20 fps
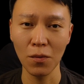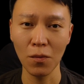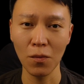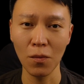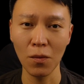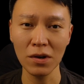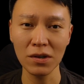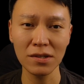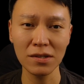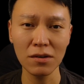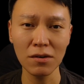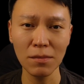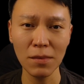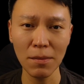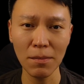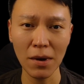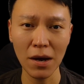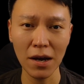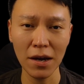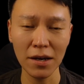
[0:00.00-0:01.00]
what's on
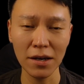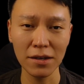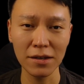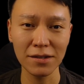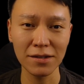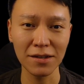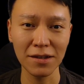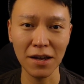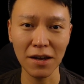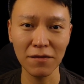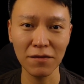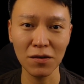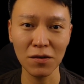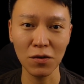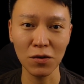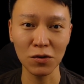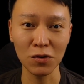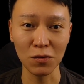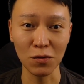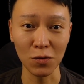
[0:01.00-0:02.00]
my mind is
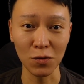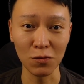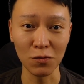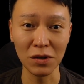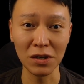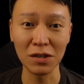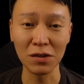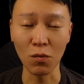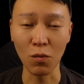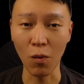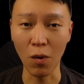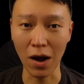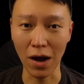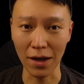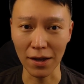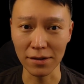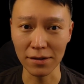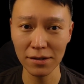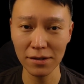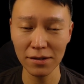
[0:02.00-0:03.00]
never read
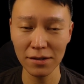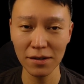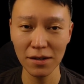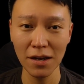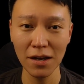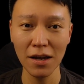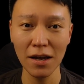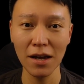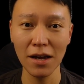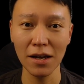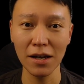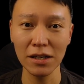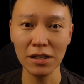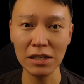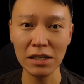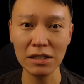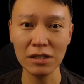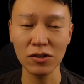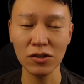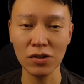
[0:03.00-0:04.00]
once.
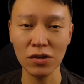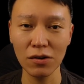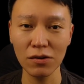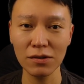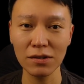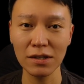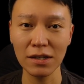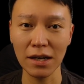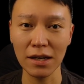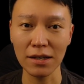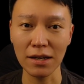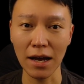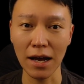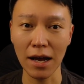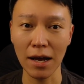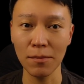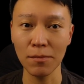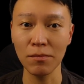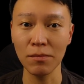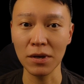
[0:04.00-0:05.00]
It just shows that
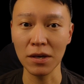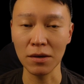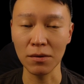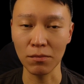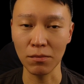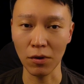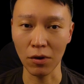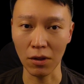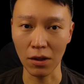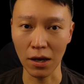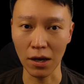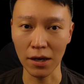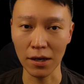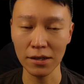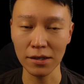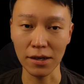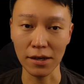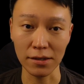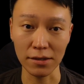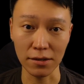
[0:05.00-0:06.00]
I'm being
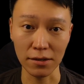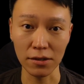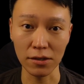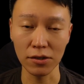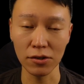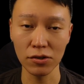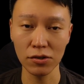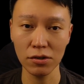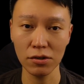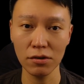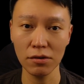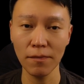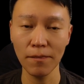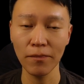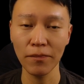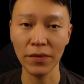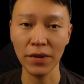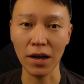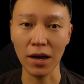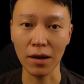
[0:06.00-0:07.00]
polite as a teacher.
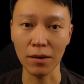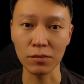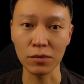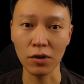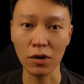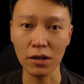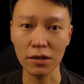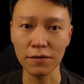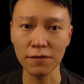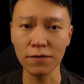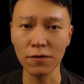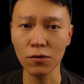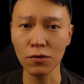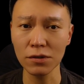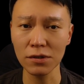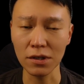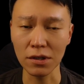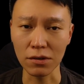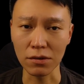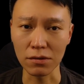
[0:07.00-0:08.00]
I'm not
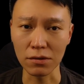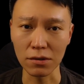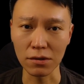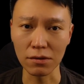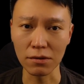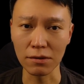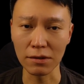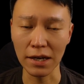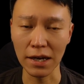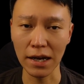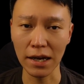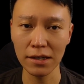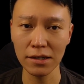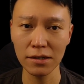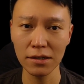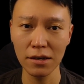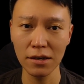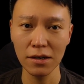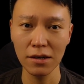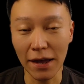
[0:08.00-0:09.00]
forcing you to do
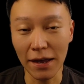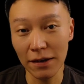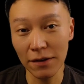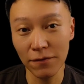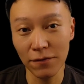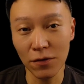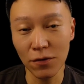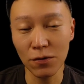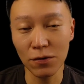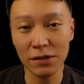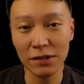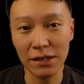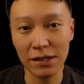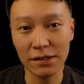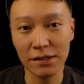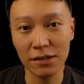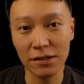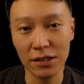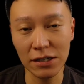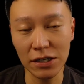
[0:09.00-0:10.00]
that. And of course,
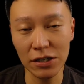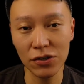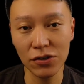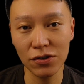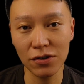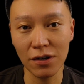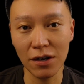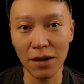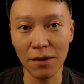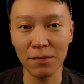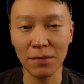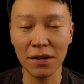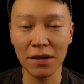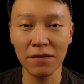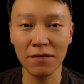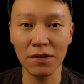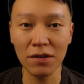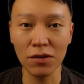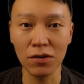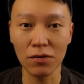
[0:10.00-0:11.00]
as a teacher, I'm
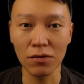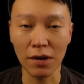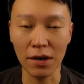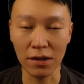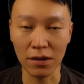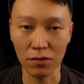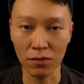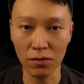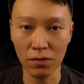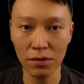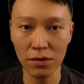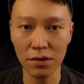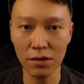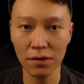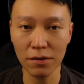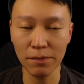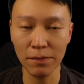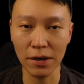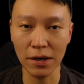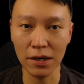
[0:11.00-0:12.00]
giving you an
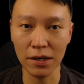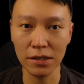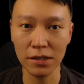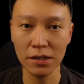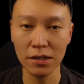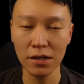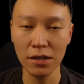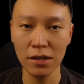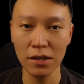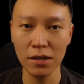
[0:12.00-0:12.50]
order, but